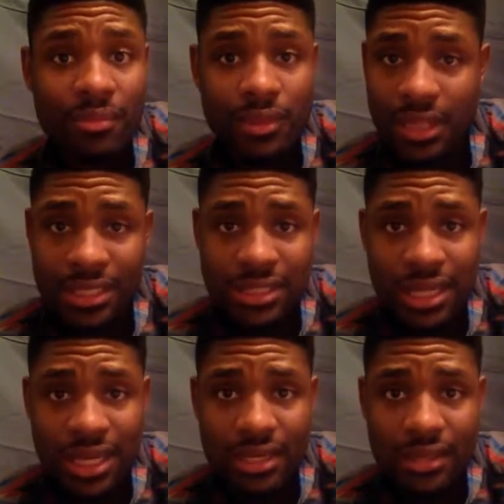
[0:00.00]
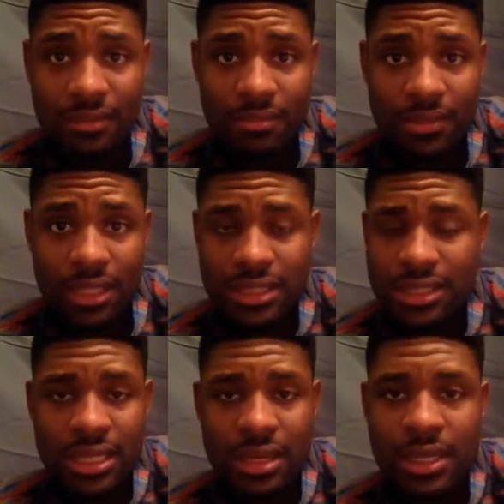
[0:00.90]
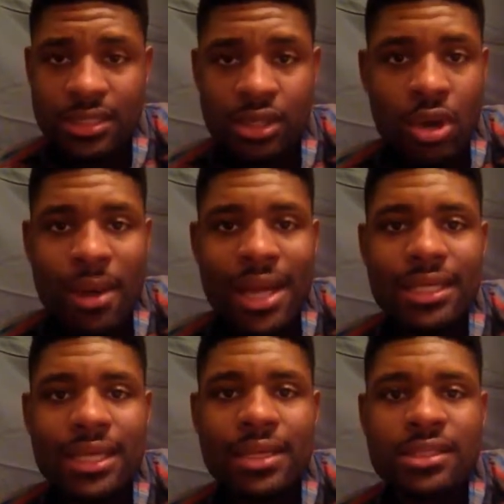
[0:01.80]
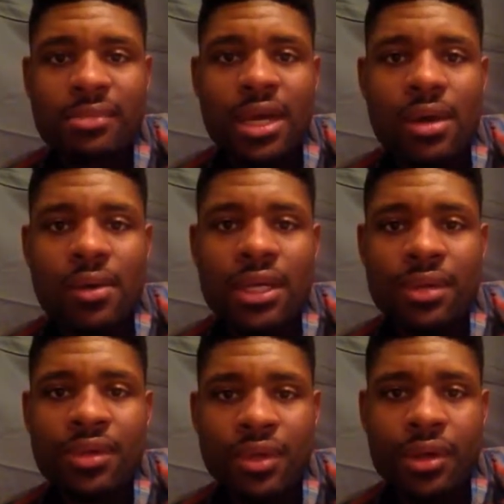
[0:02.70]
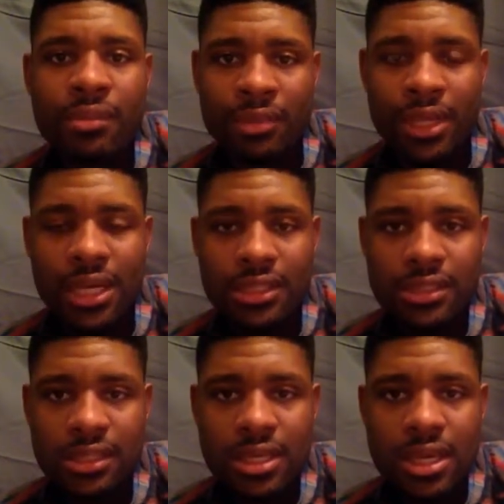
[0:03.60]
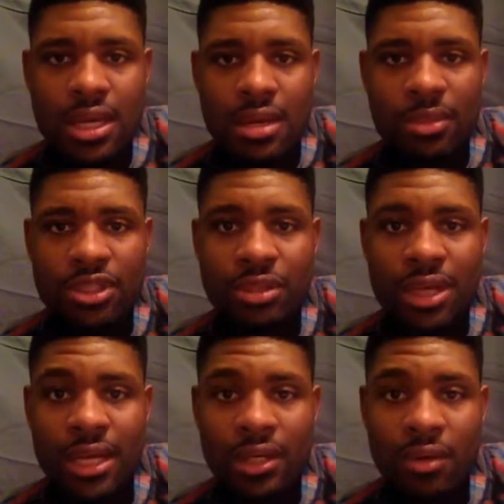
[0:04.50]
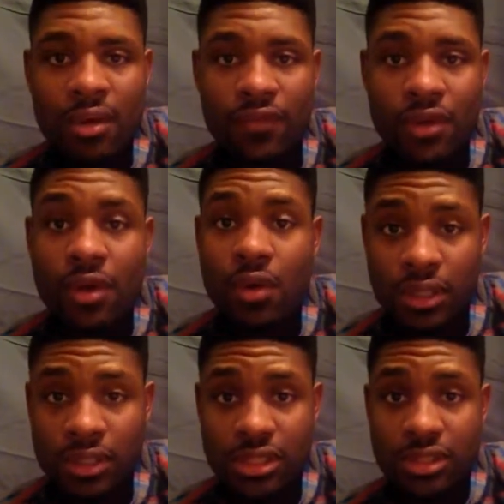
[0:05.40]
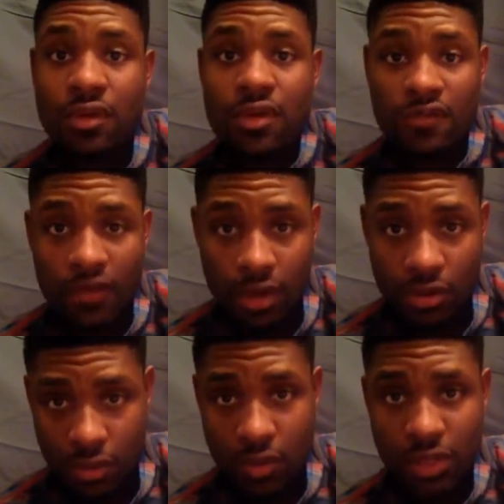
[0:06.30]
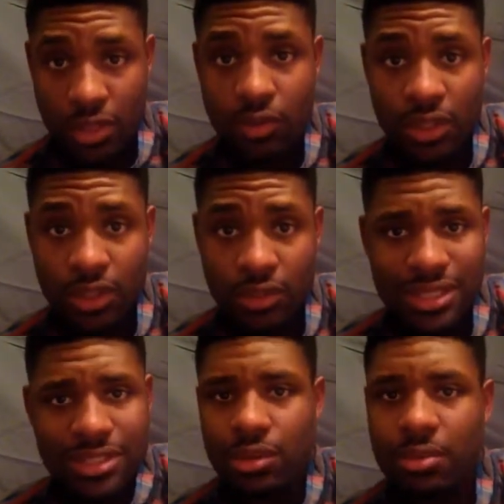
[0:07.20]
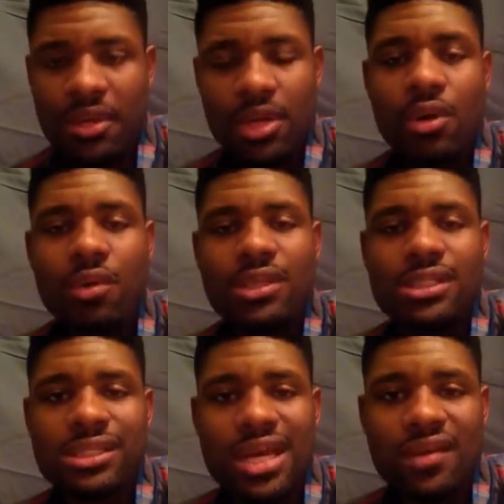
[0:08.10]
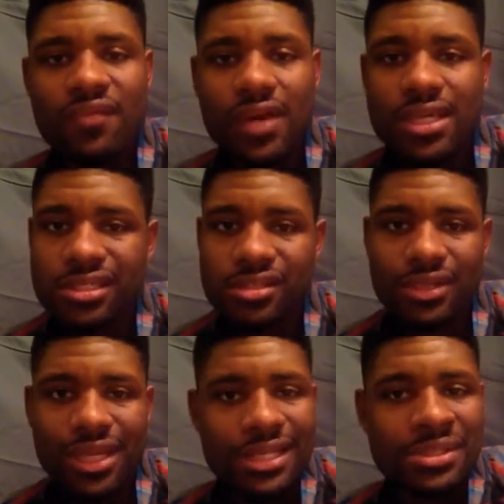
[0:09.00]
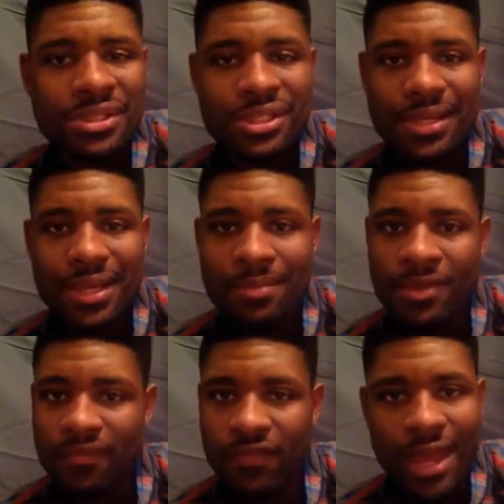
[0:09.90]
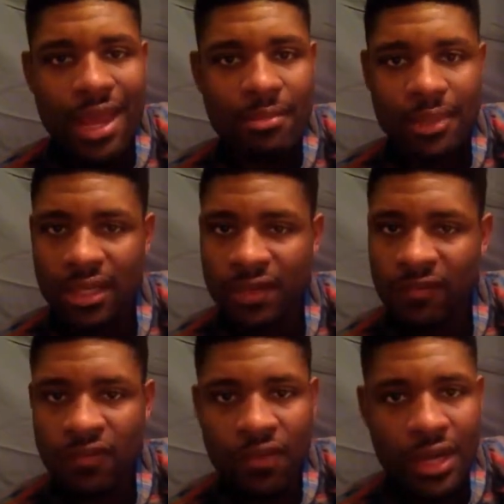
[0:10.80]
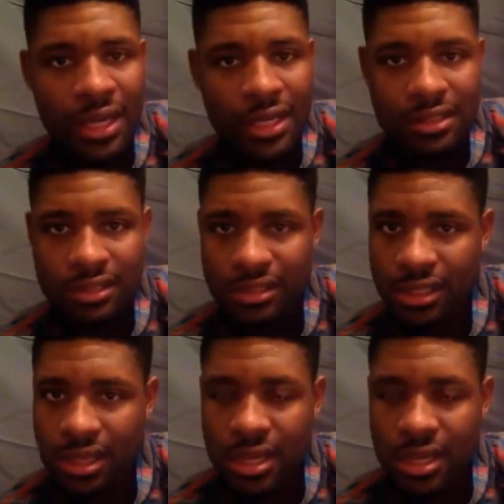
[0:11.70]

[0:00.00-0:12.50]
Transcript: That's it. Because it's not, because nobody cares about hearing your complaints. But you got to know, if you're going to follow on what you want to do, that's going to be a whole bunch of sacrifices, relationships, family, friends,